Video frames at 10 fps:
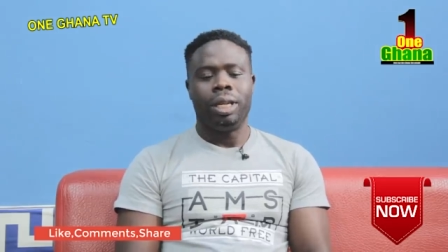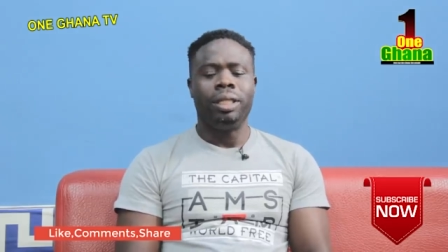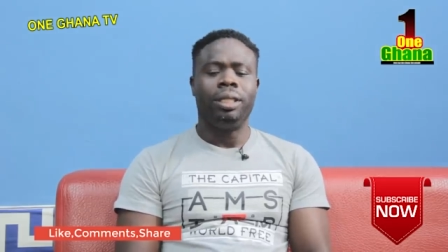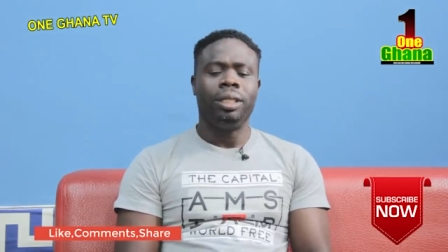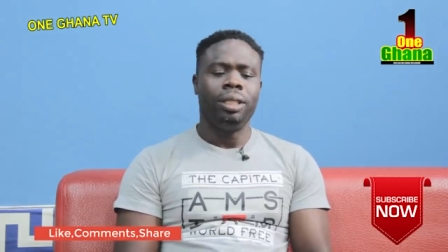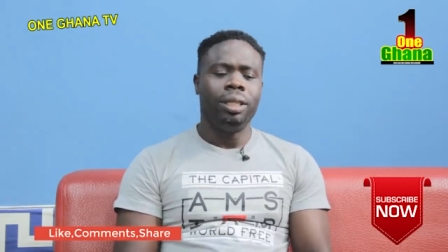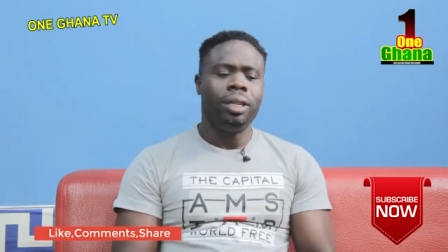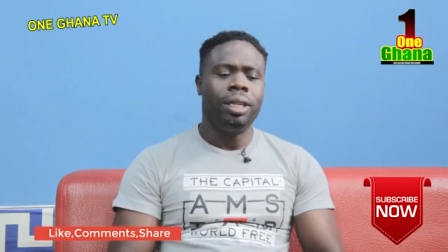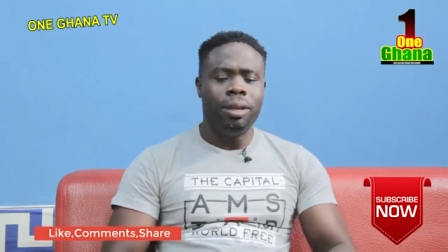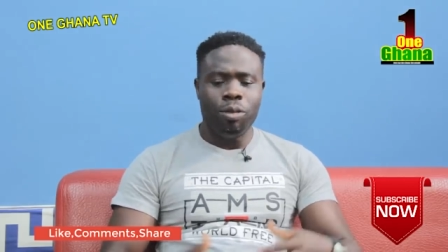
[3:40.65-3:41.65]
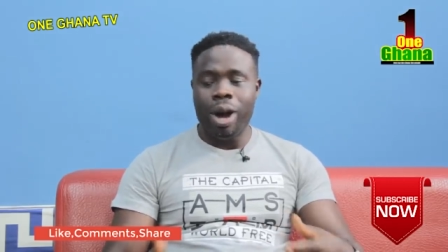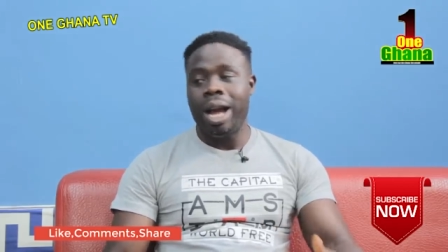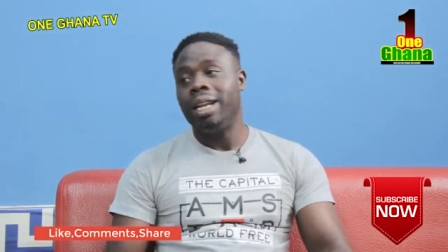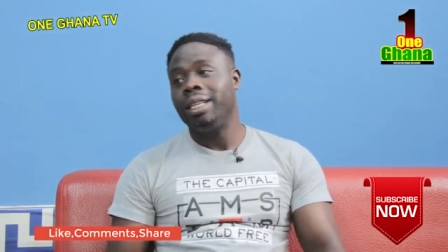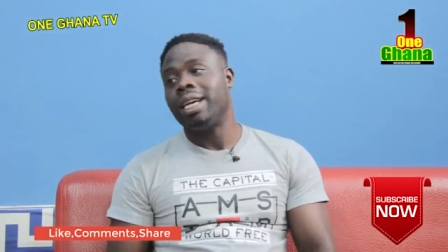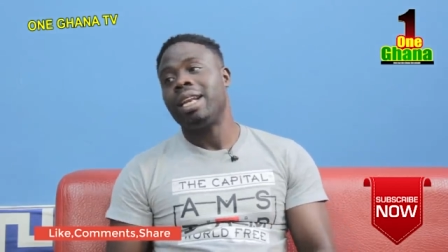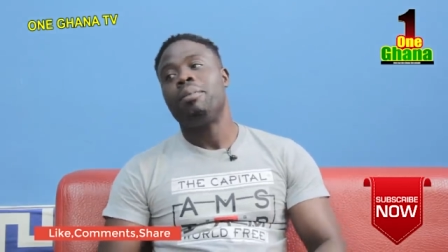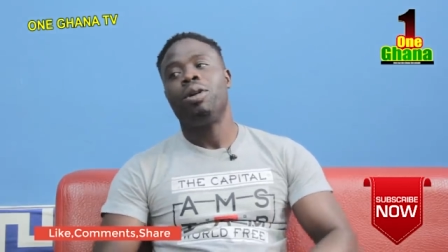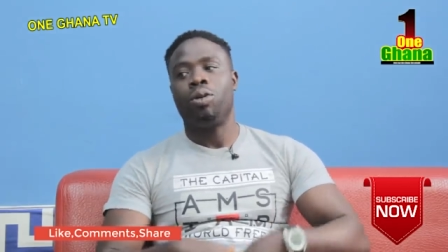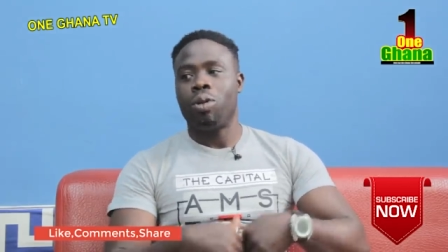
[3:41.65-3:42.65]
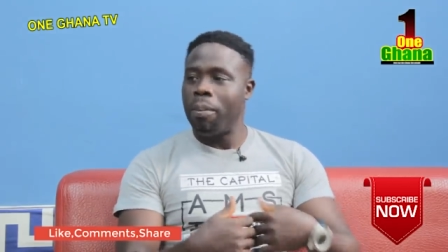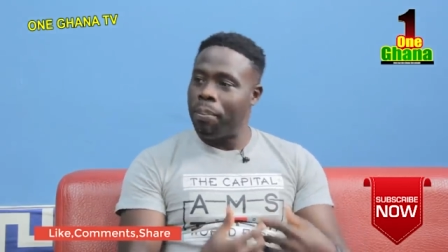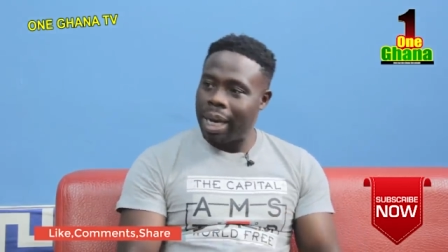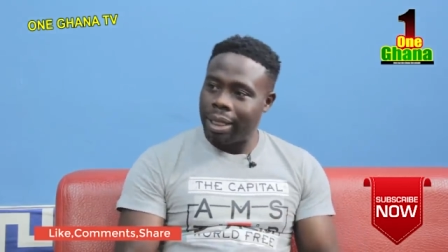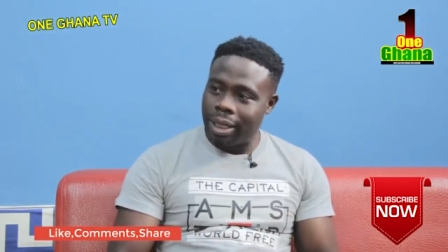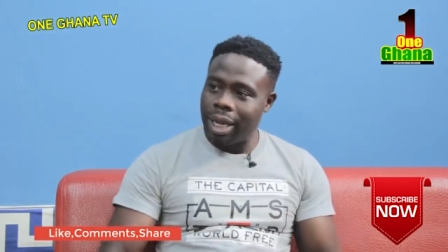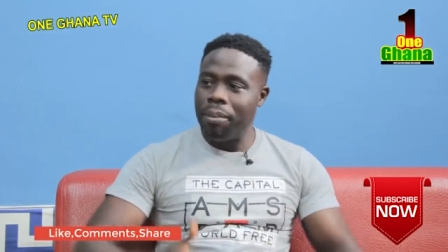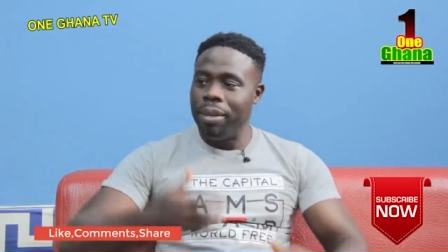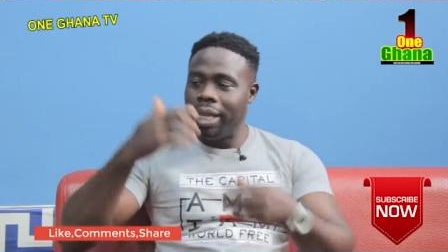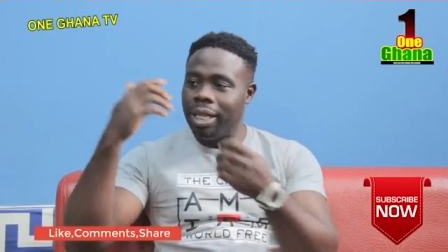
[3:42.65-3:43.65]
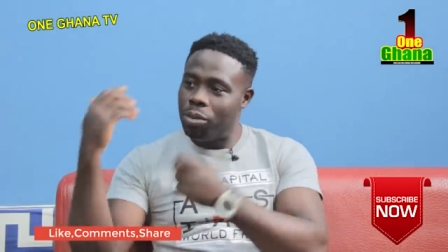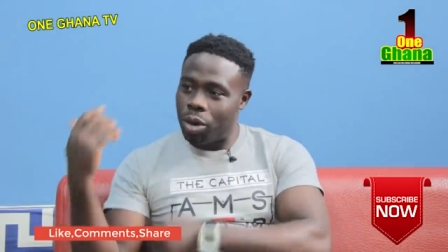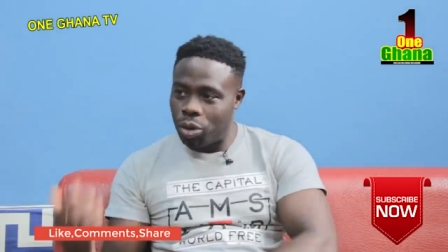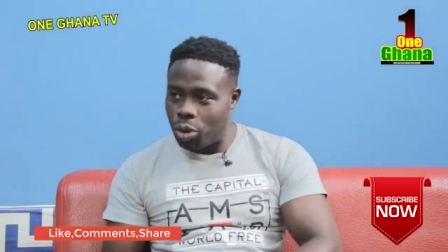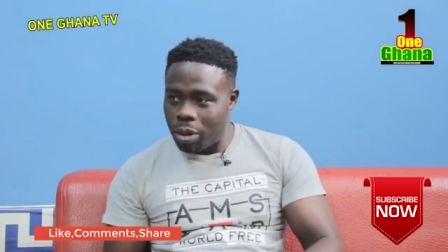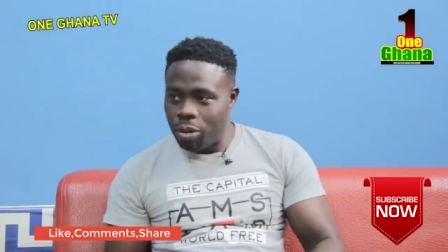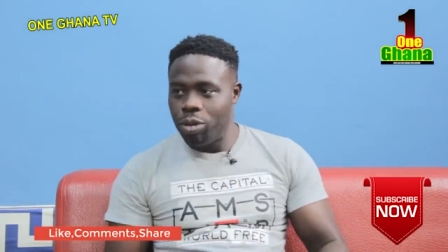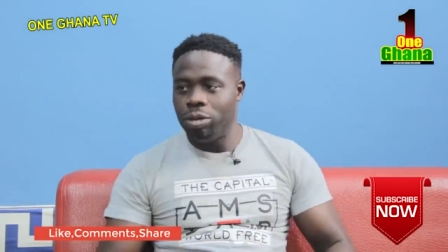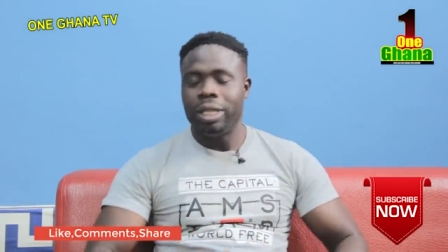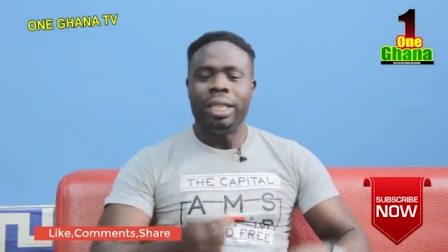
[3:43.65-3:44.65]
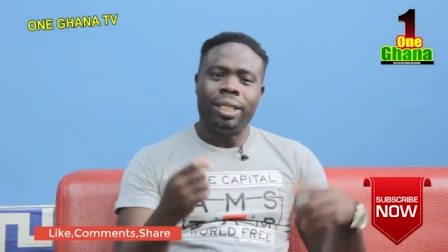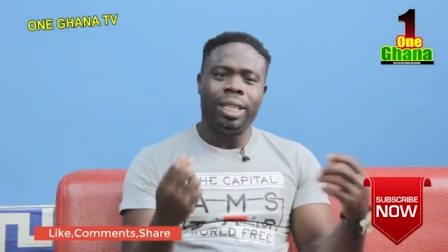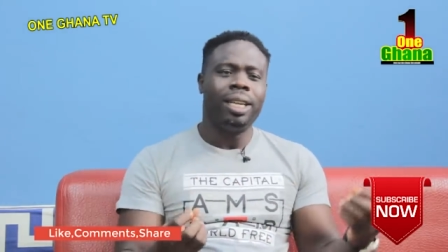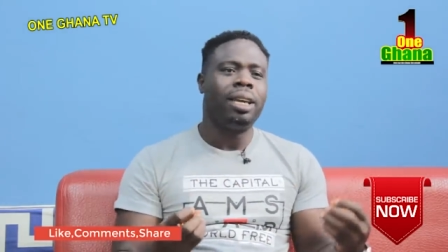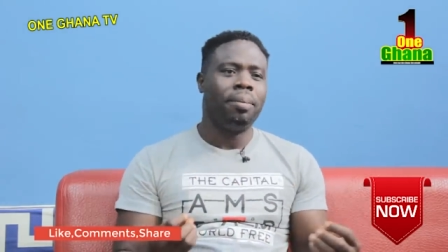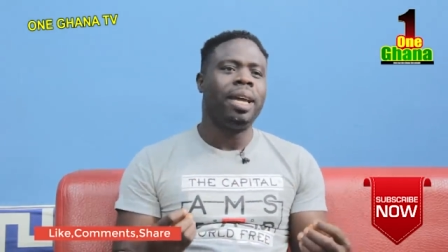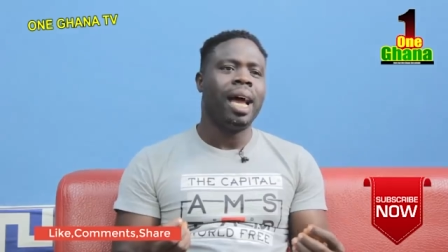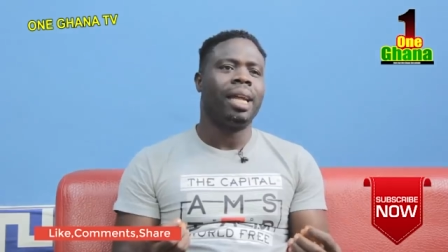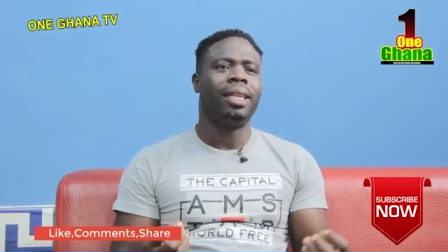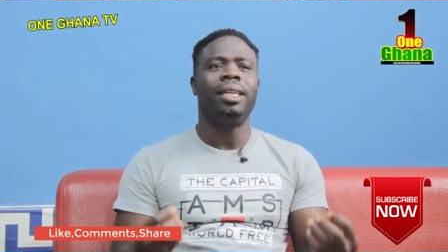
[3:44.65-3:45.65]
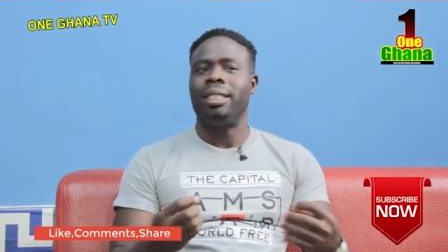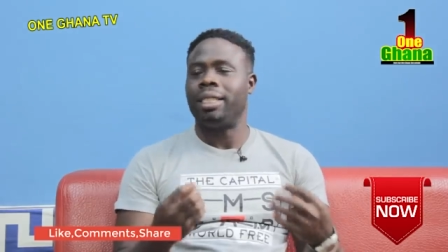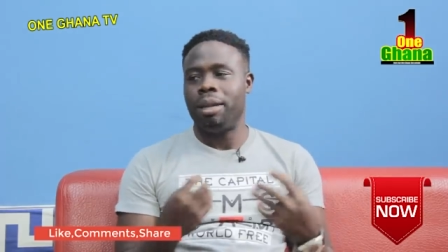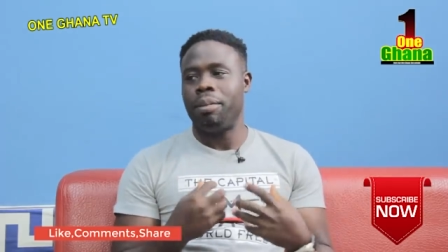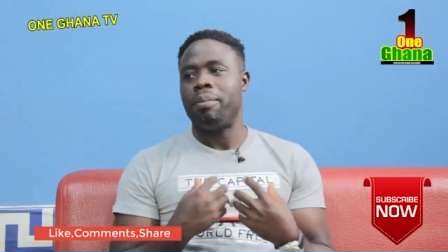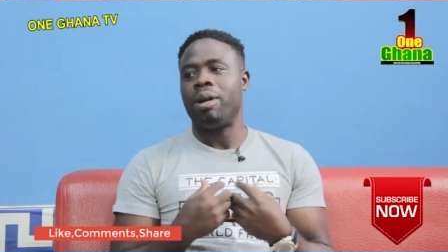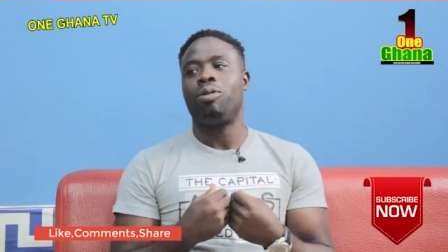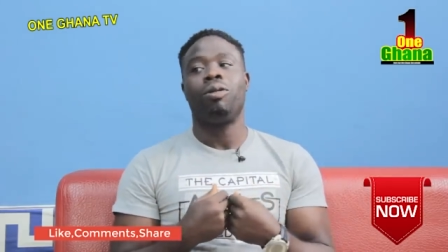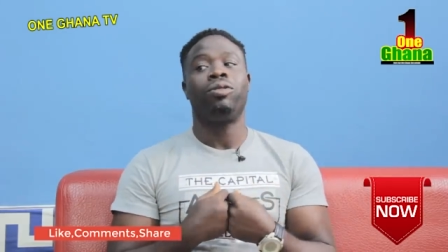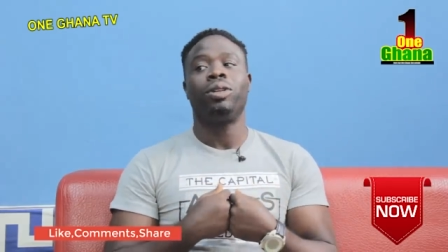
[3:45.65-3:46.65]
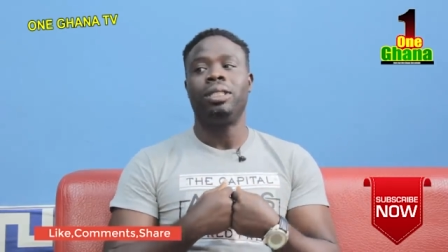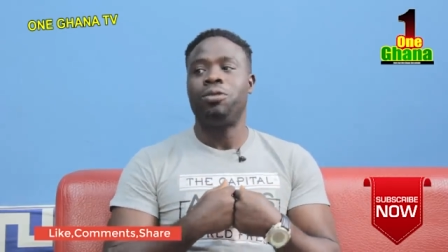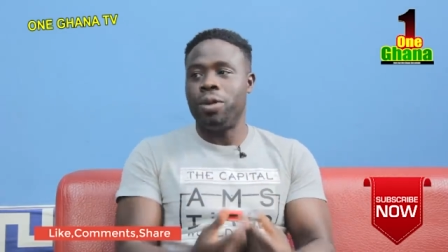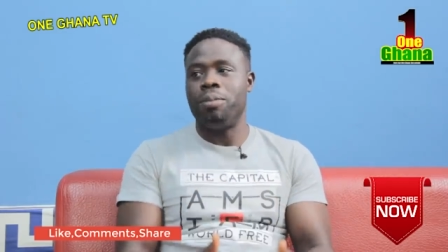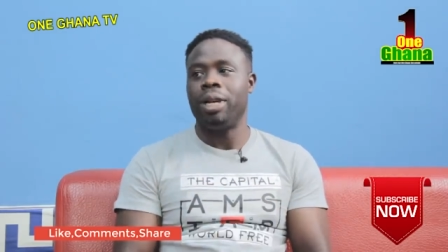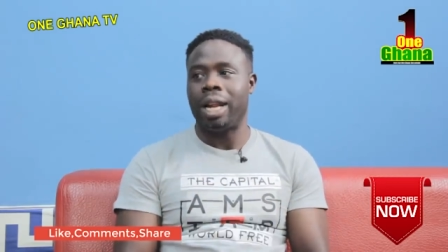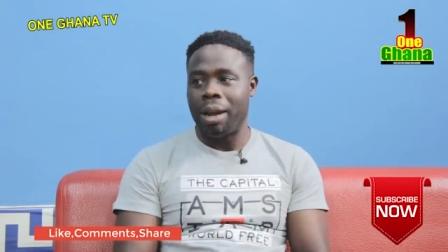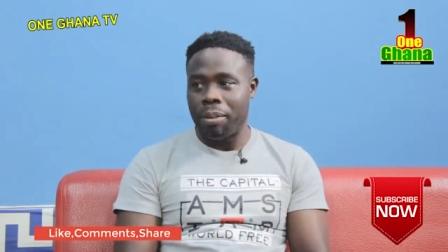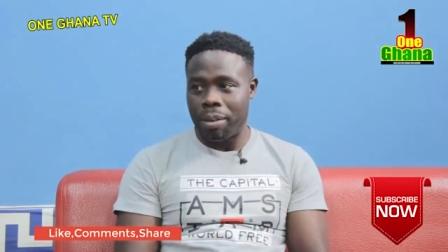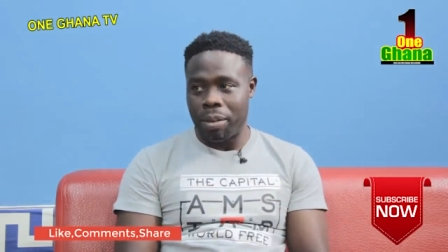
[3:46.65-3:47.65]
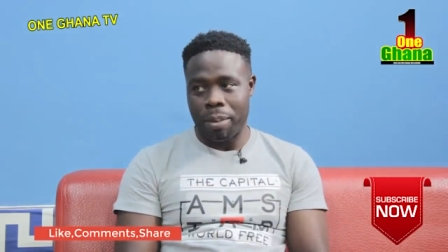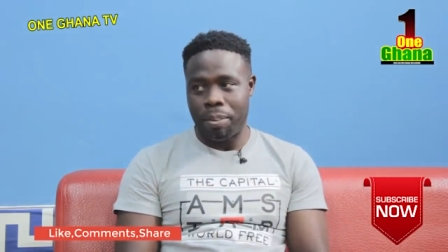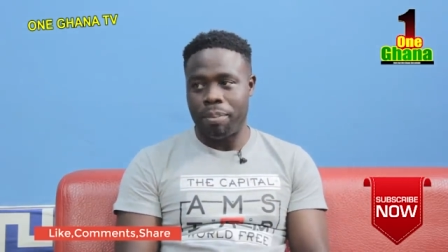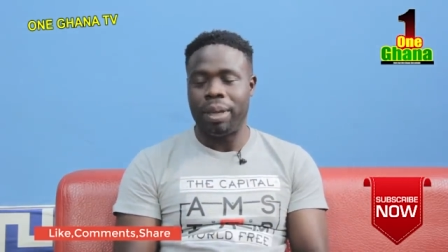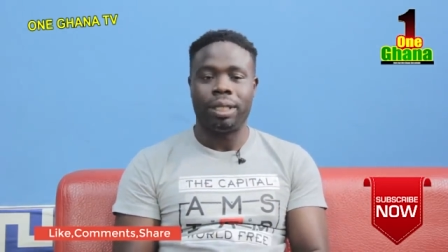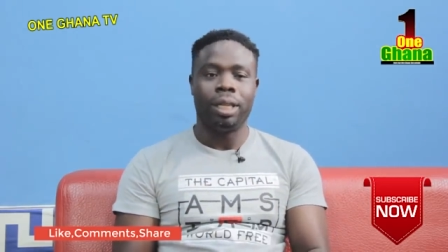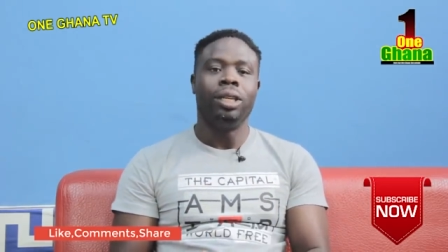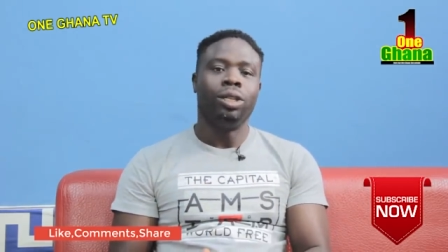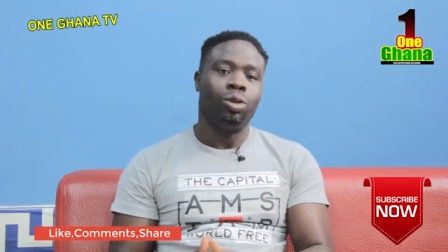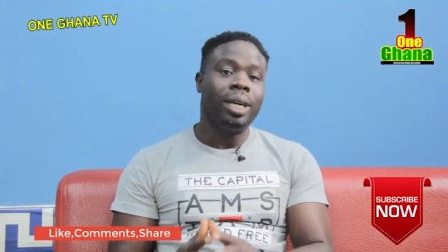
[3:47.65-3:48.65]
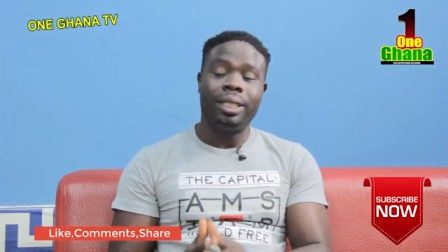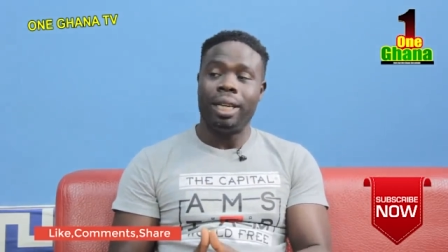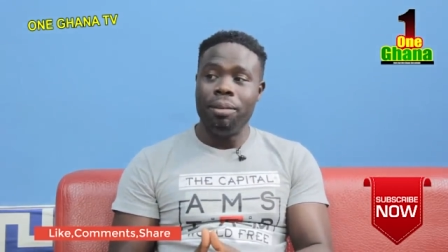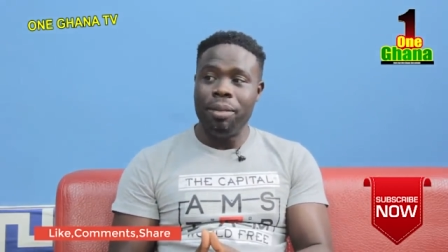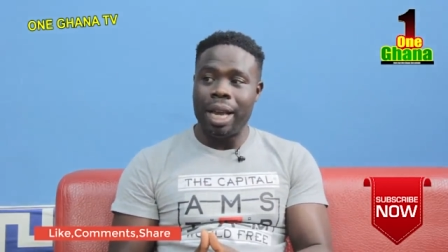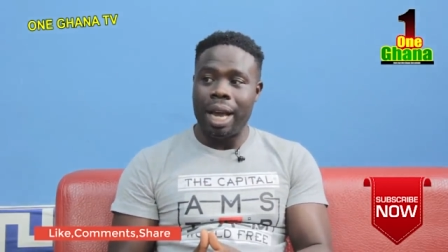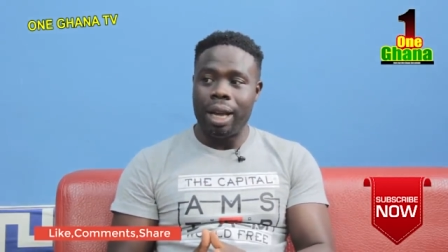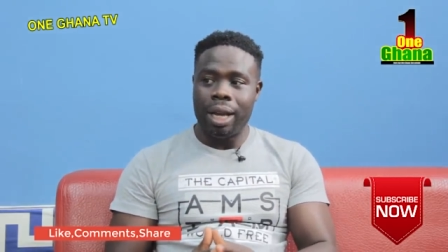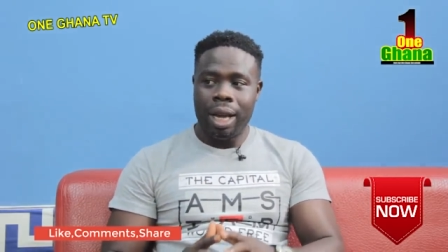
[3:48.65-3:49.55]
Inti di dimwa na jana me raw pants na me yimoto amu said the be attention ne be banko for si fame na na me pebet so as study me a